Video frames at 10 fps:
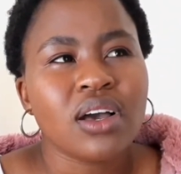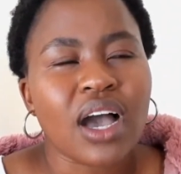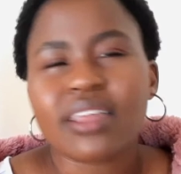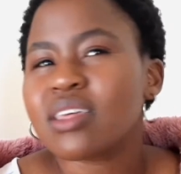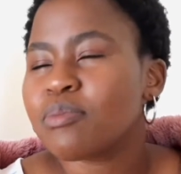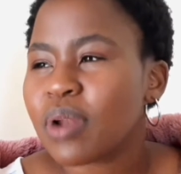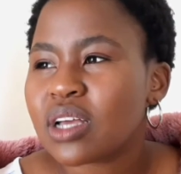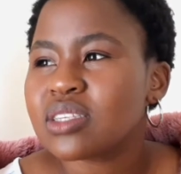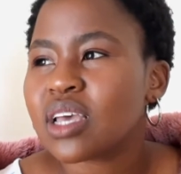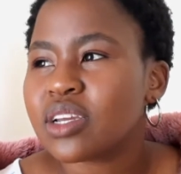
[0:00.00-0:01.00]
I think
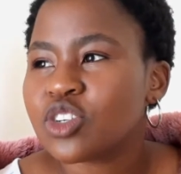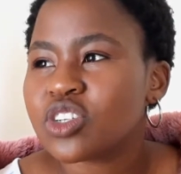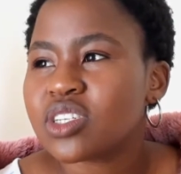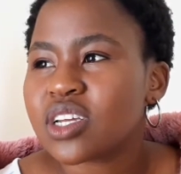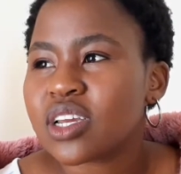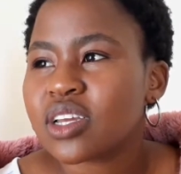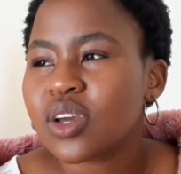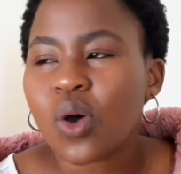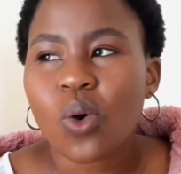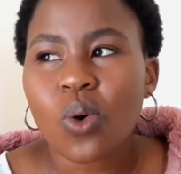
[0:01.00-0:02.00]
plants are interesting.
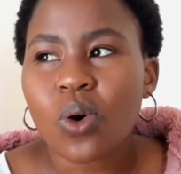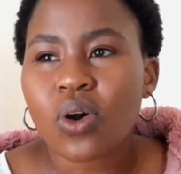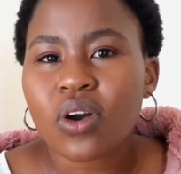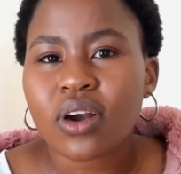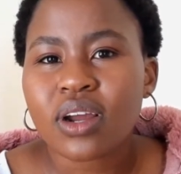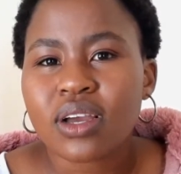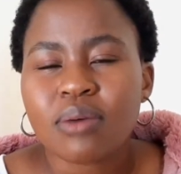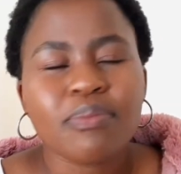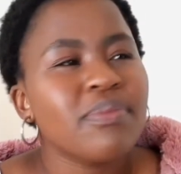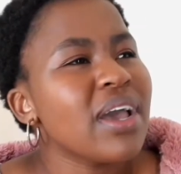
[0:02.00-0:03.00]
Or
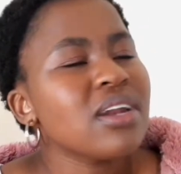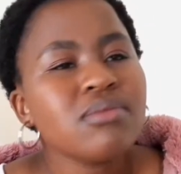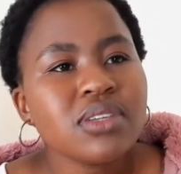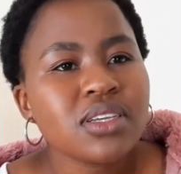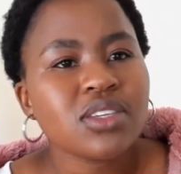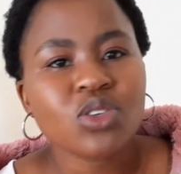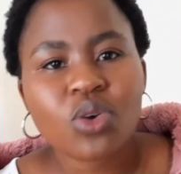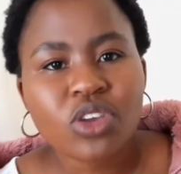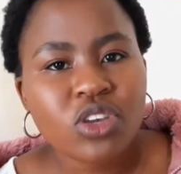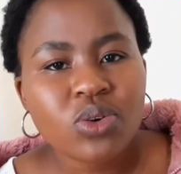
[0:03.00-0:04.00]
animals are so
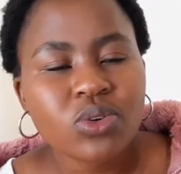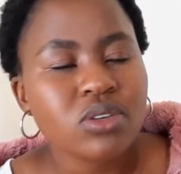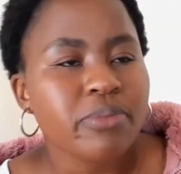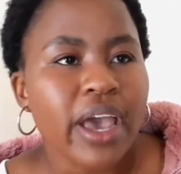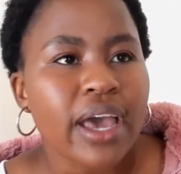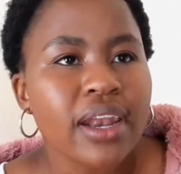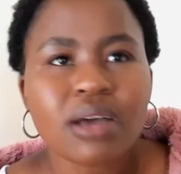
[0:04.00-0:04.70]
cute, man.